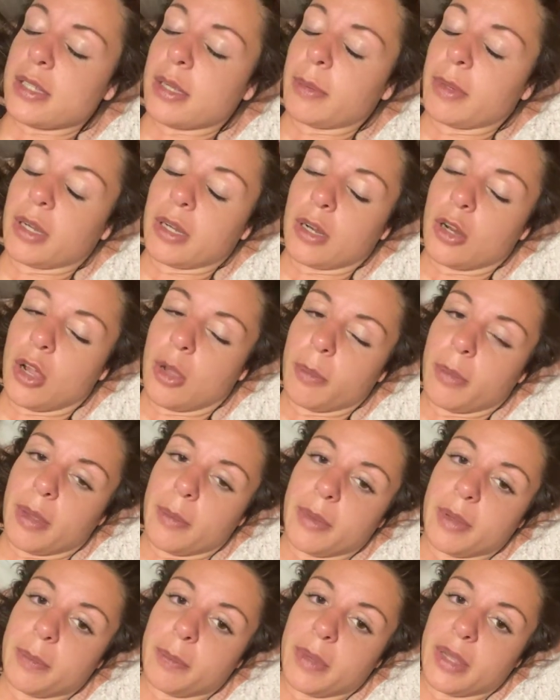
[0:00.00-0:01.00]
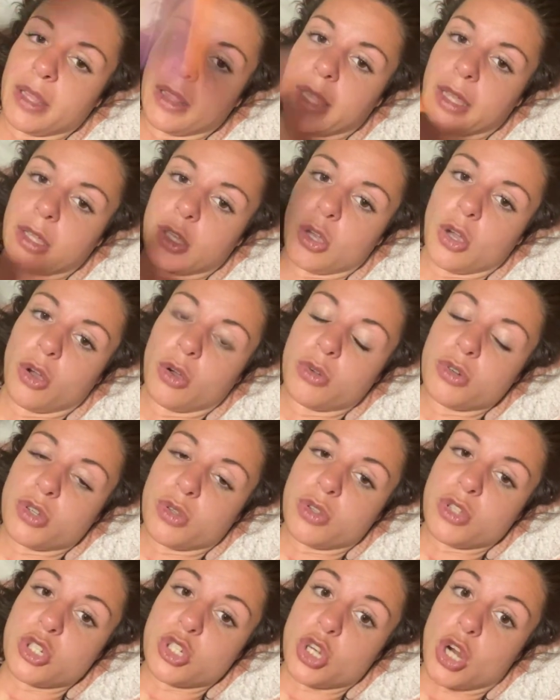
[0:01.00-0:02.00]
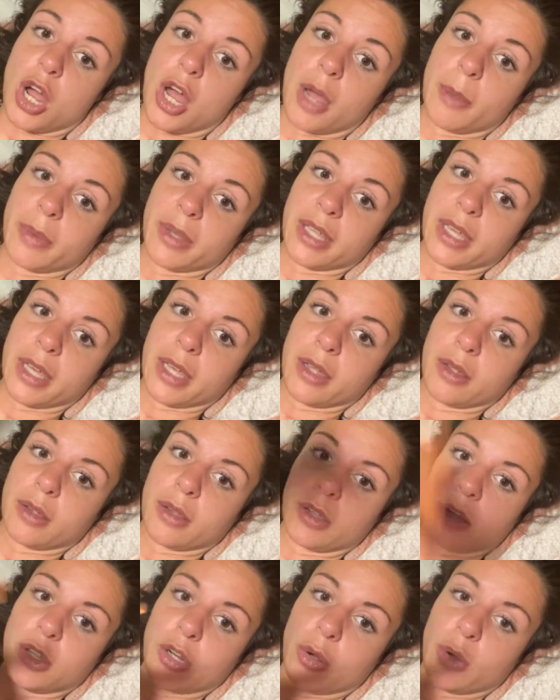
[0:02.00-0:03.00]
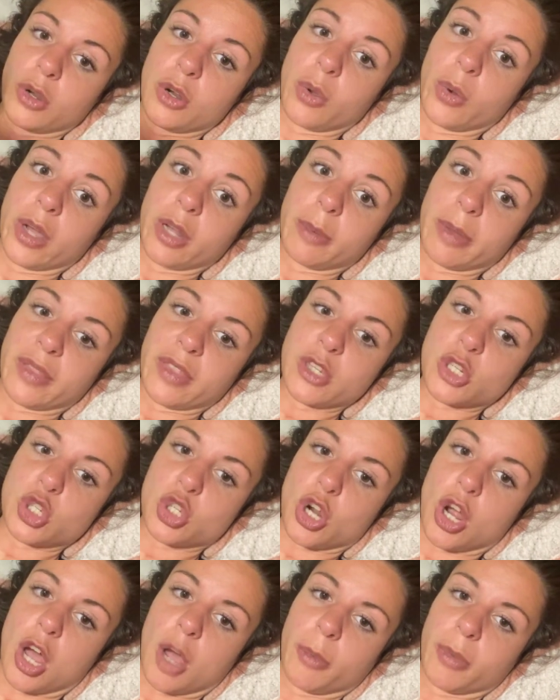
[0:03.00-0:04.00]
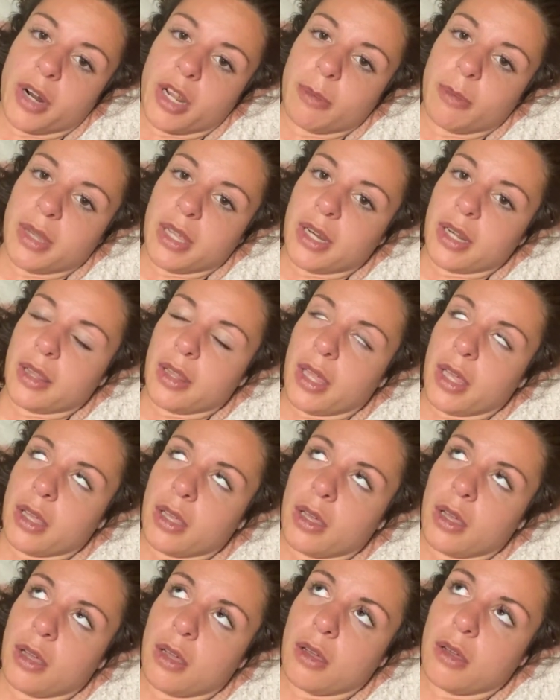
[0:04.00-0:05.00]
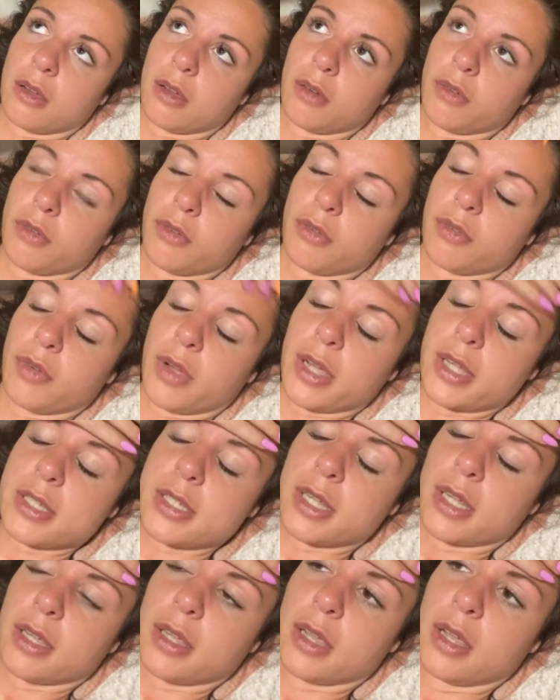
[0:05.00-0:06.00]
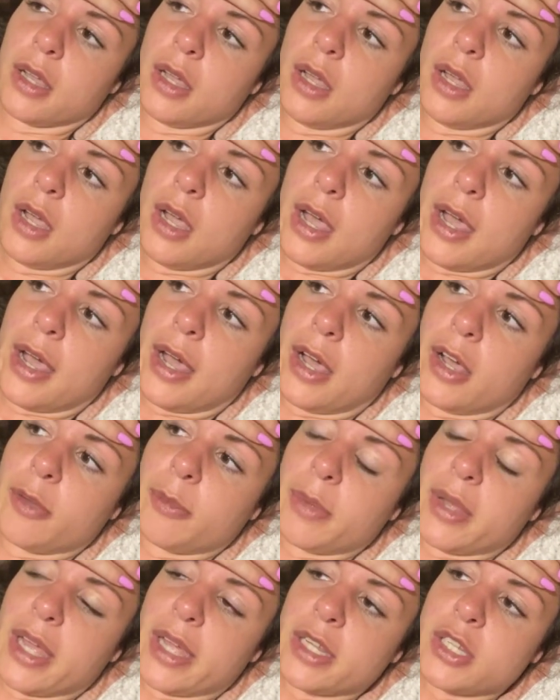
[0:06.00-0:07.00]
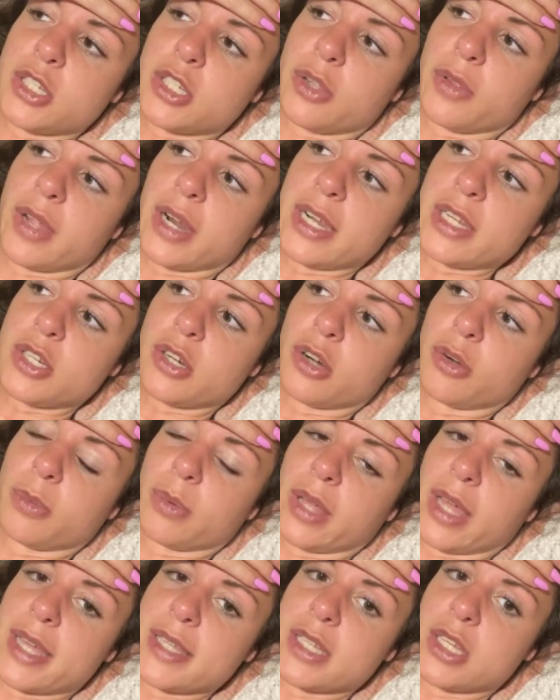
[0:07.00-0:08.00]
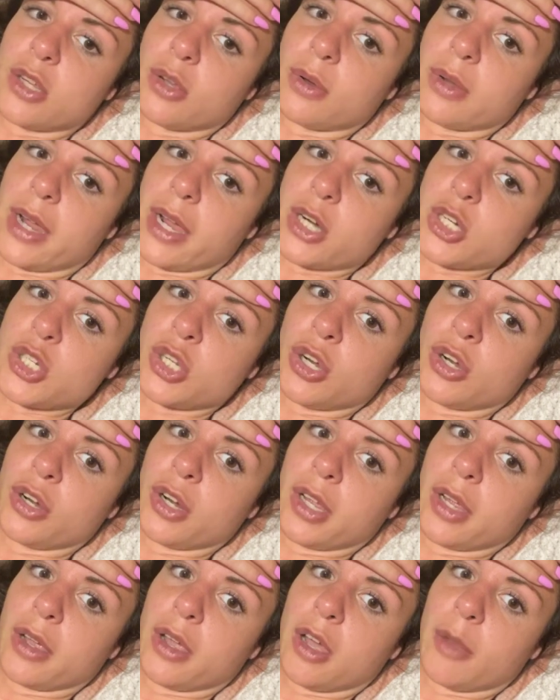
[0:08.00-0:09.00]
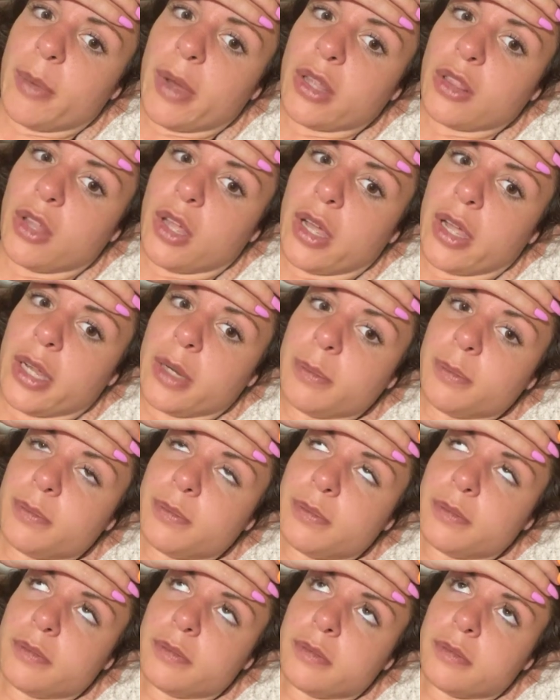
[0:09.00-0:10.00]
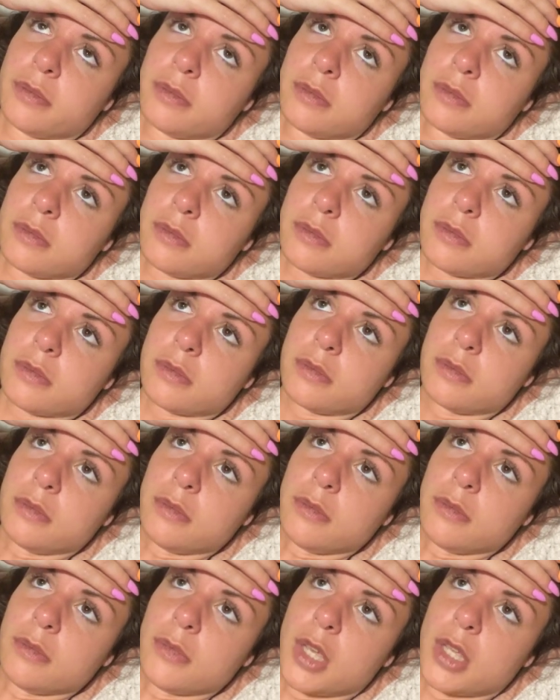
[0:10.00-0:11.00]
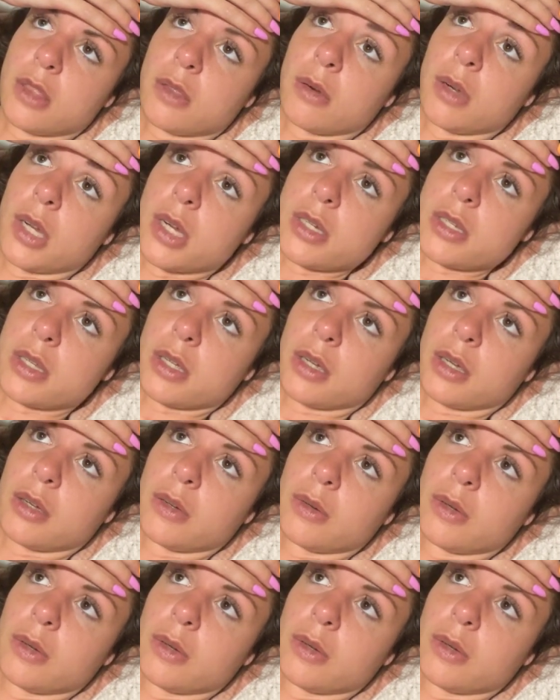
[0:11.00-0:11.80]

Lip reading: Be like, go do this job and get, annoyed by this job. What I mean, and like, ugh, for fuck's sake. And so then I started realizing you could actually earn income online 3 years ago.